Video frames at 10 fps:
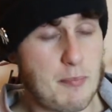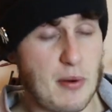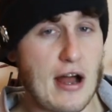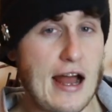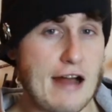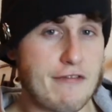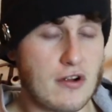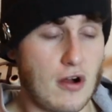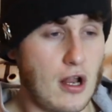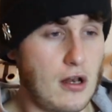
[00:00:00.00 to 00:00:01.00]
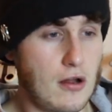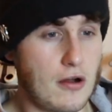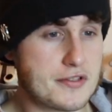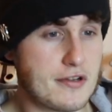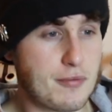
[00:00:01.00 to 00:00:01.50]
but I have got a
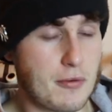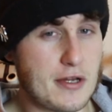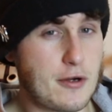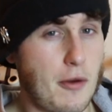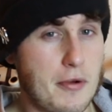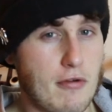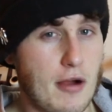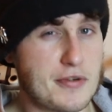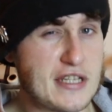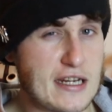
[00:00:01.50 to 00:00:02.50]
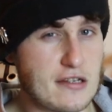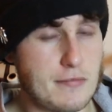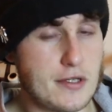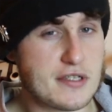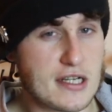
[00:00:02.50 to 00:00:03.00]
lot of probably copyright protected
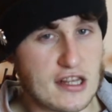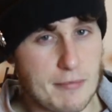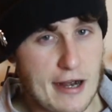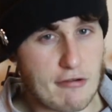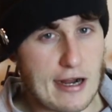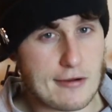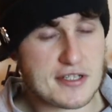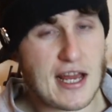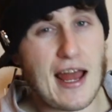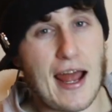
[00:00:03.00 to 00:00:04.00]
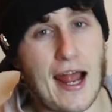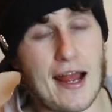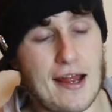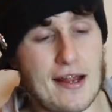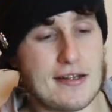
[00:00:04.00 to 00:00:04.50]
music in the background,
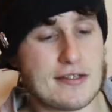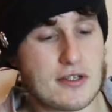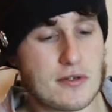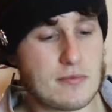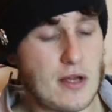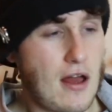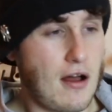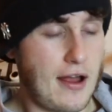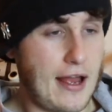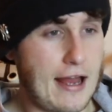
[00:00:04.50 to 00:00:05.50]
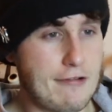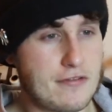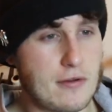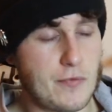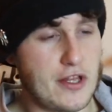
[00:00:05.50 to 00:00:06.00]
and I
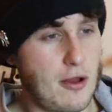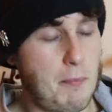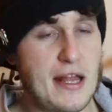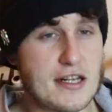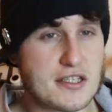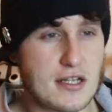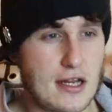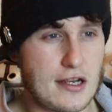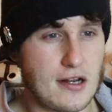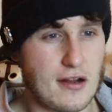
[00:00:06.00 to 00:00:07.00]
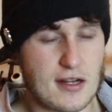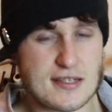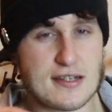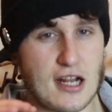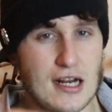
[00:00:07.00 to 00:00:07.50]
have, you know, pinched, you know,
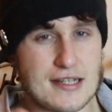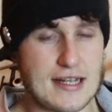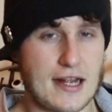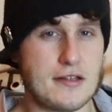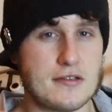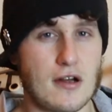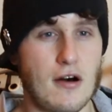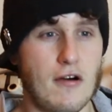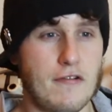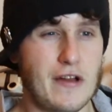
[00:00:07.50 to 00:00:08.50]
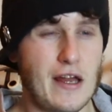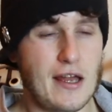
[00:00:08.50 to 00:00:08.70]
a couple of seconds of